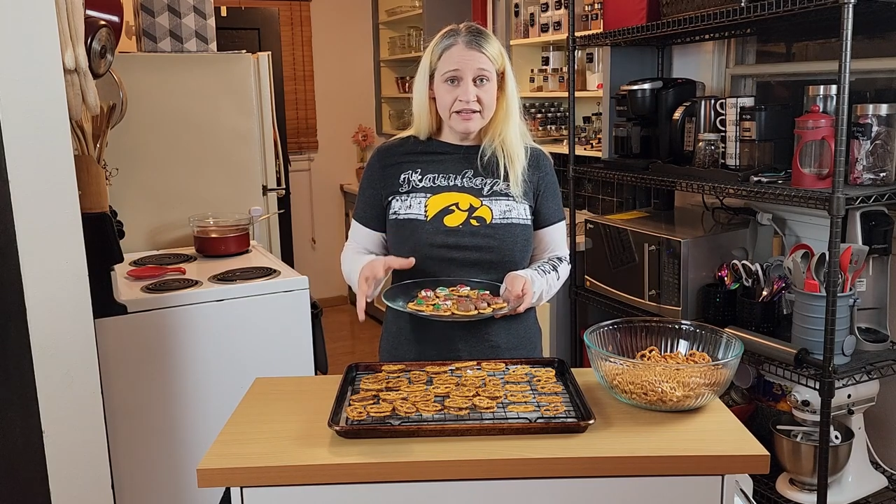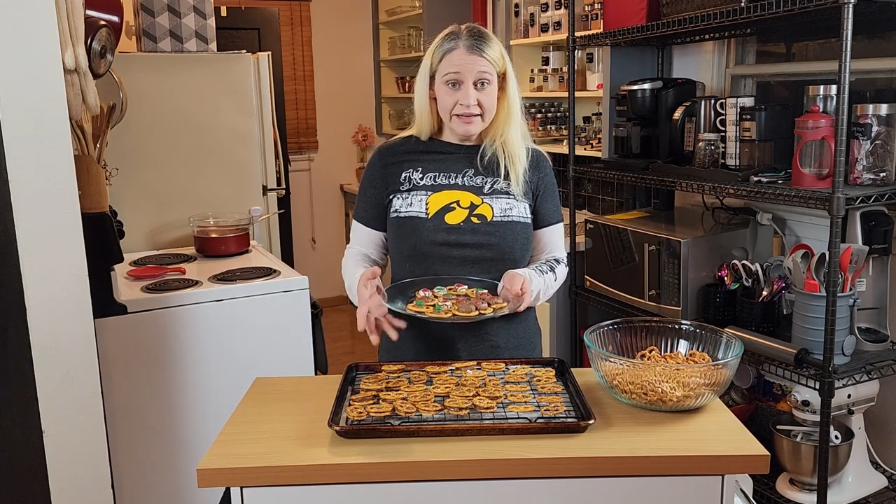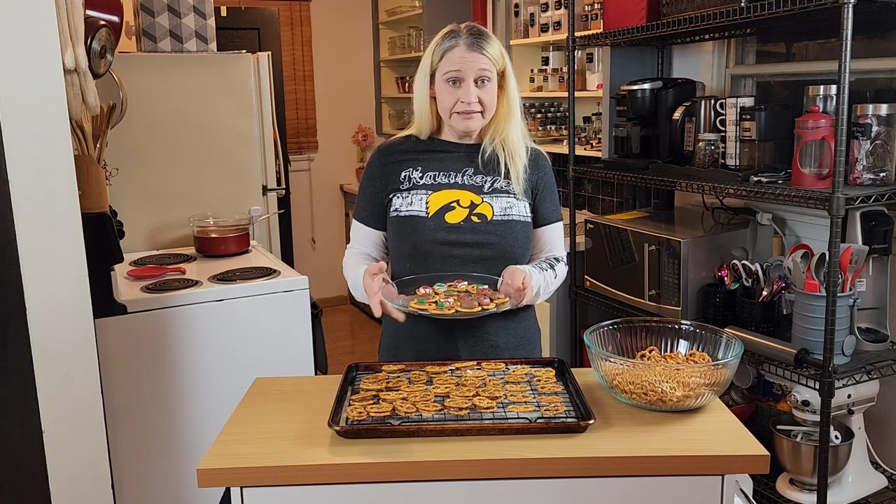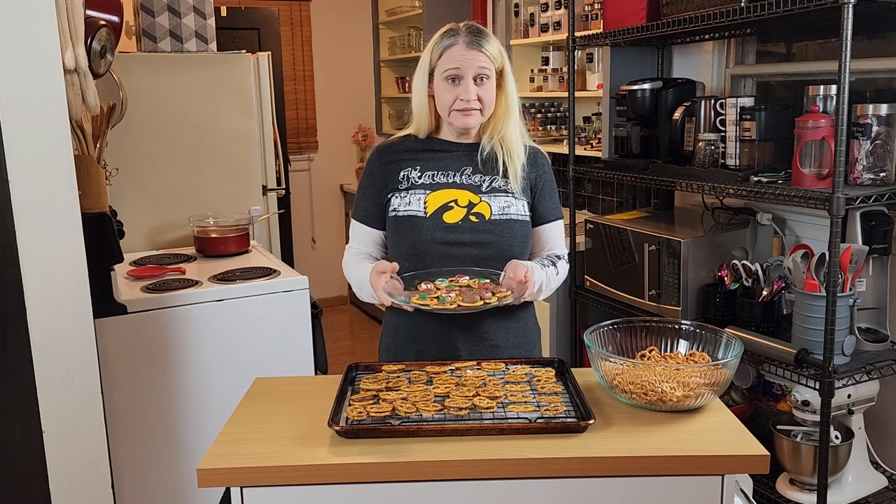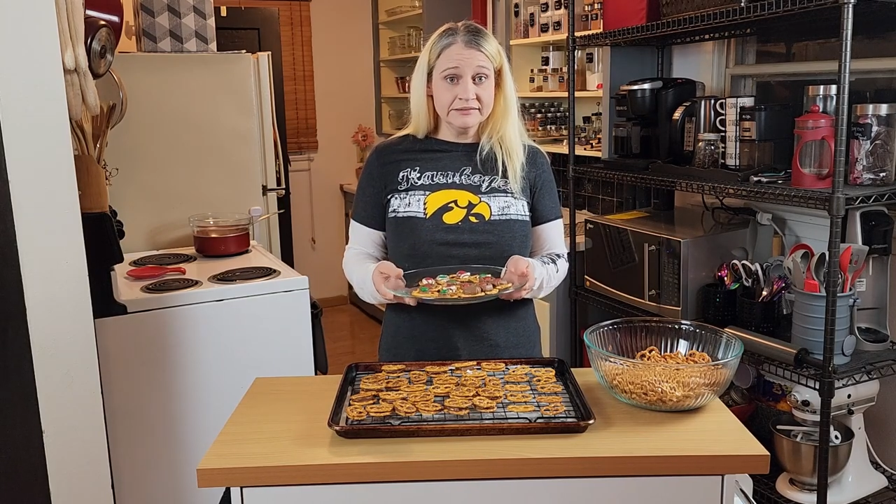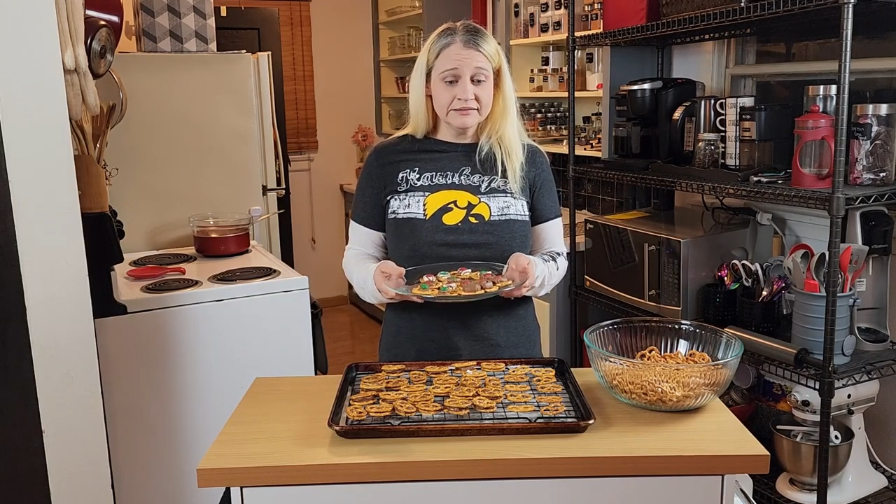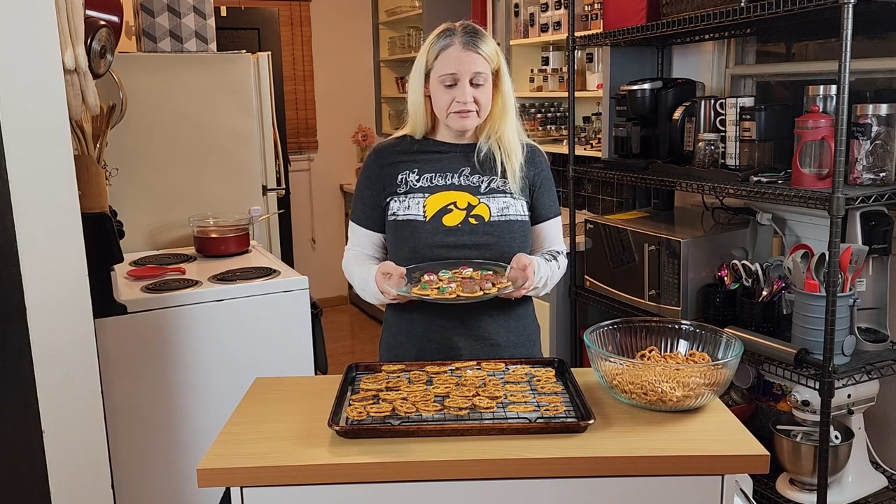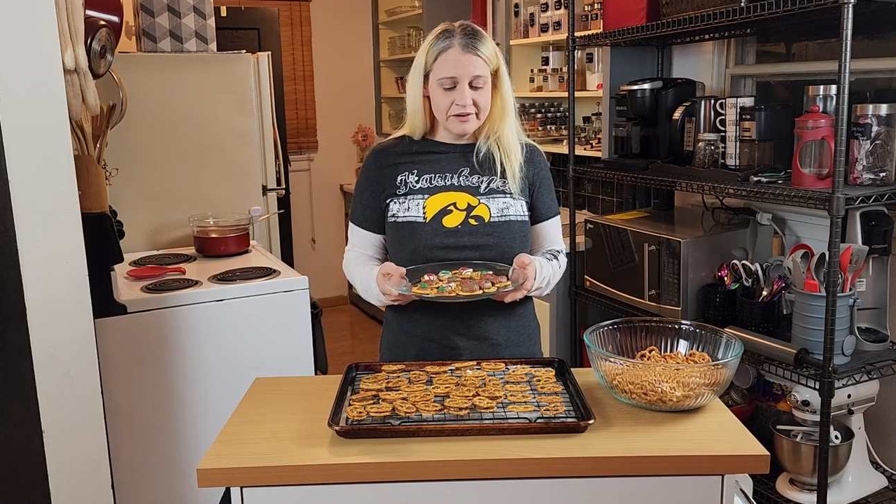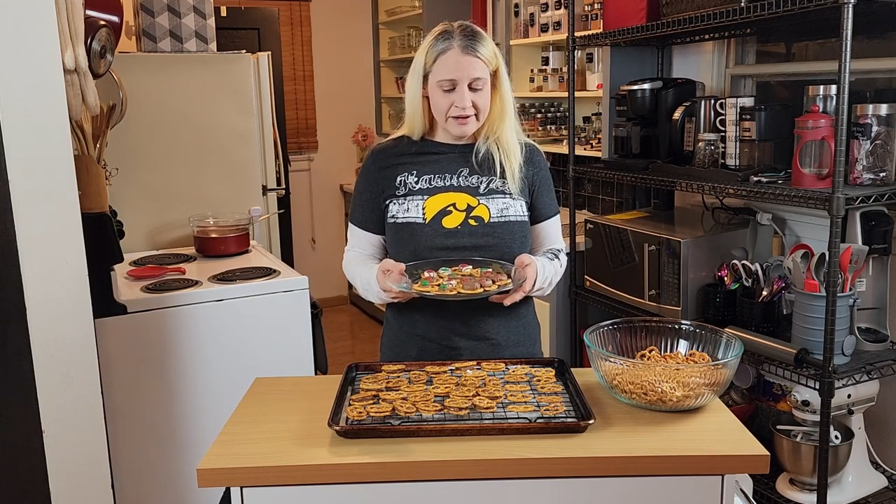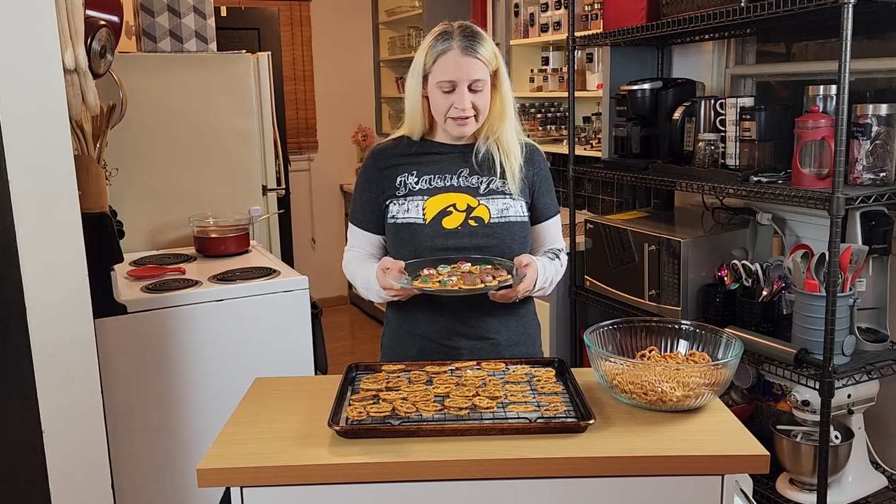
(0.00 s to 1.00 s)
done
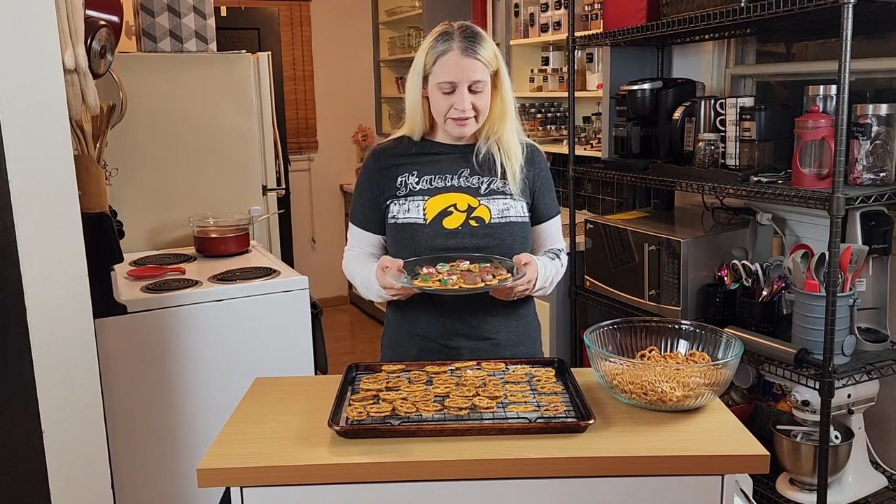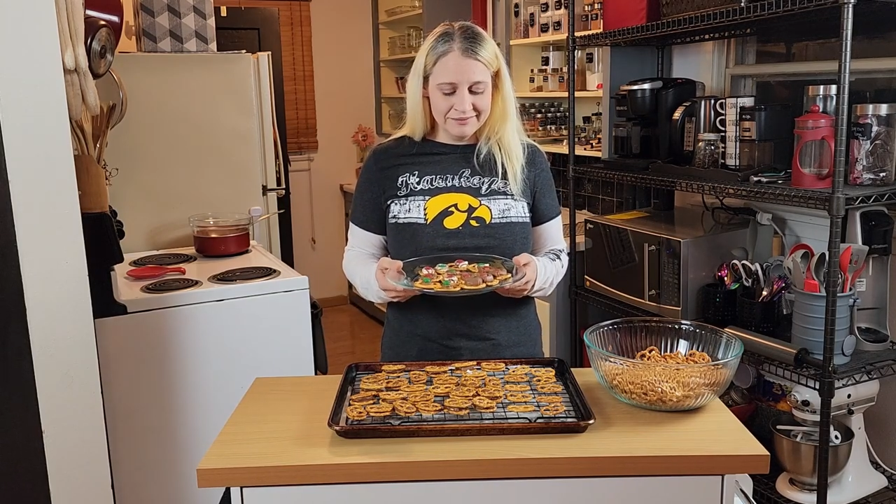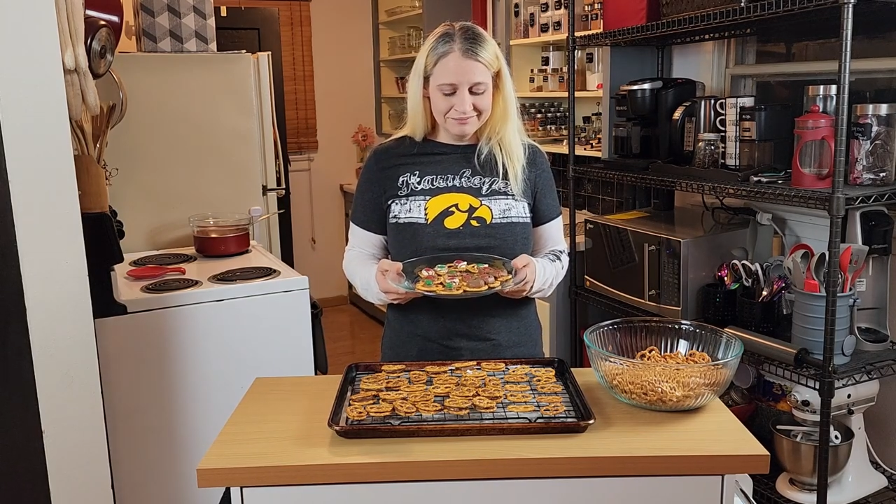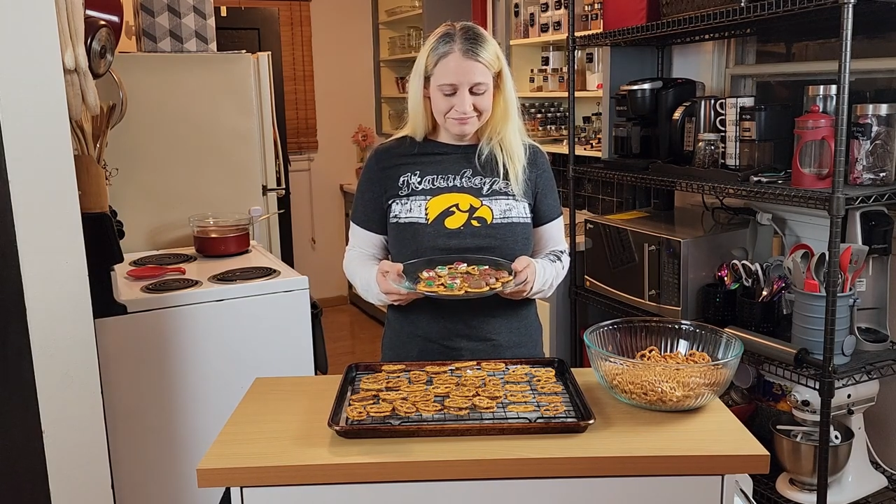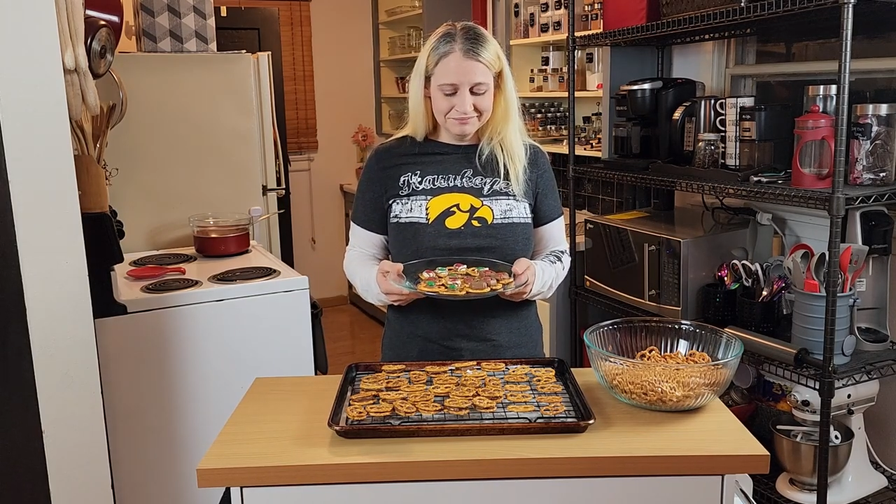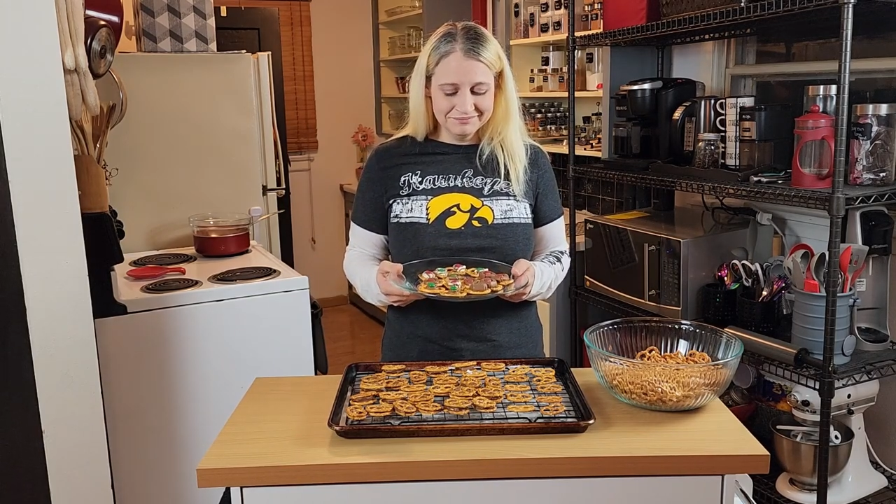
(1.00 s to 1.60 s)
uh,